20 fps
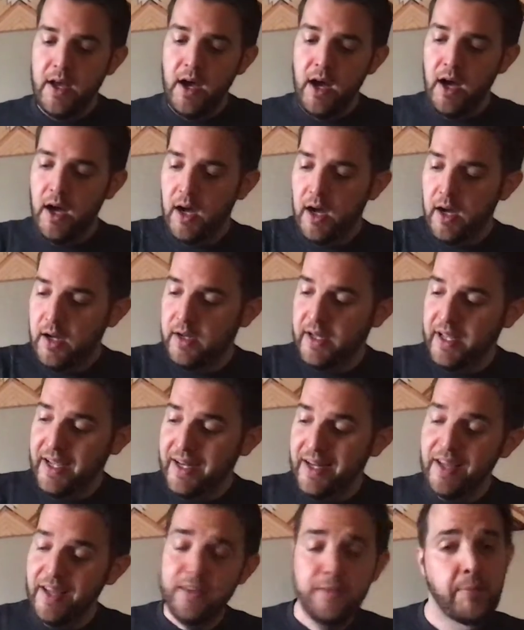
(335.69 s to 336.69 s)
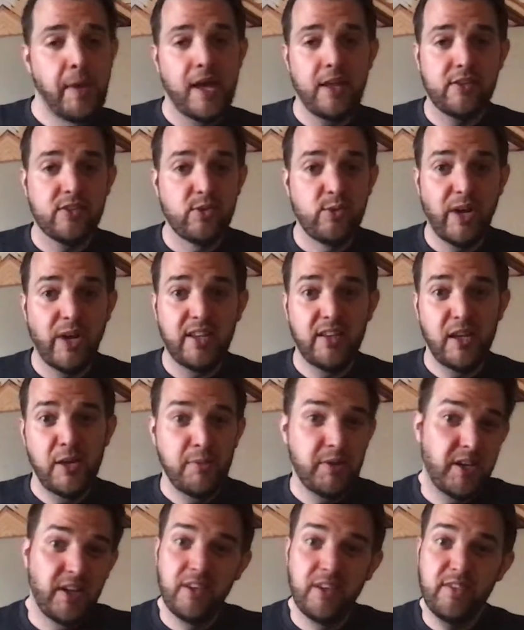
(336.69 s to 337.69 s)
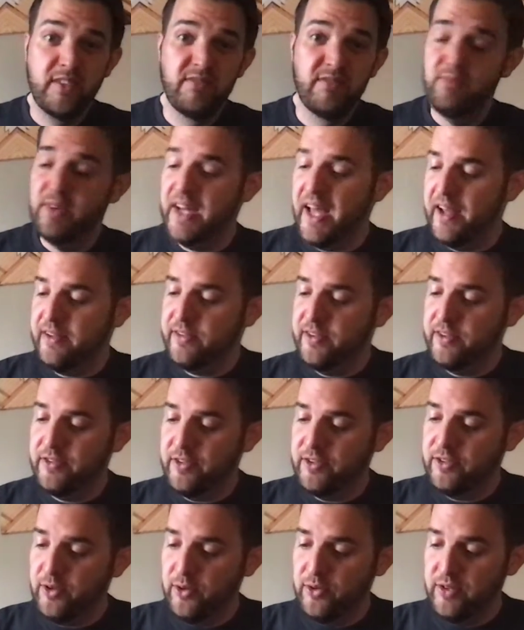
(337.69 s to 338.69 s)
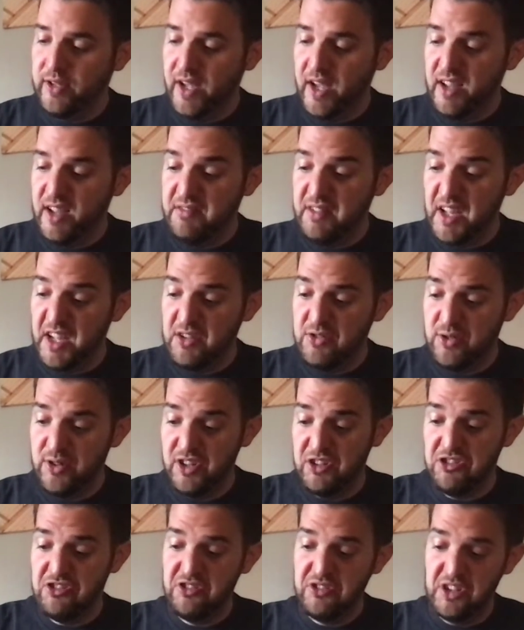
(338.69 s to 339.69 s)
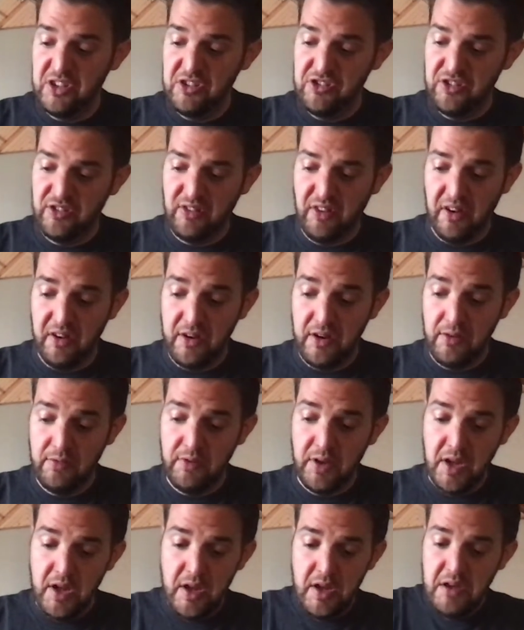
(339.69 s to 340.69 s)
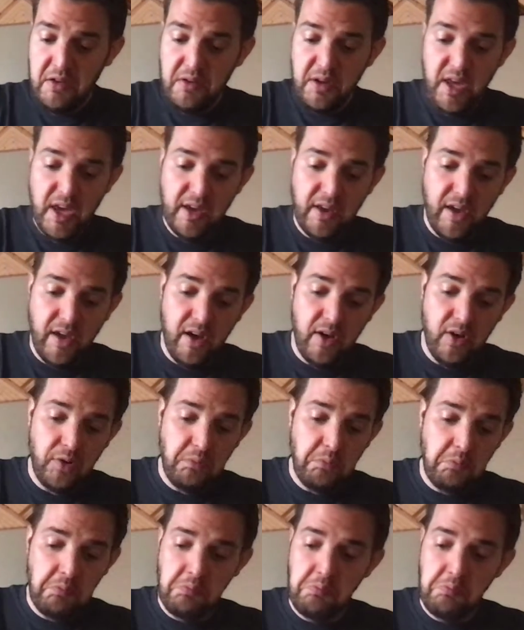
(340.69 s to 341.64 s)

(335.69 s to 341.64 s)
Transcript: It is balanced correctly, because when acids dissociate, they traditionally just kind of kick out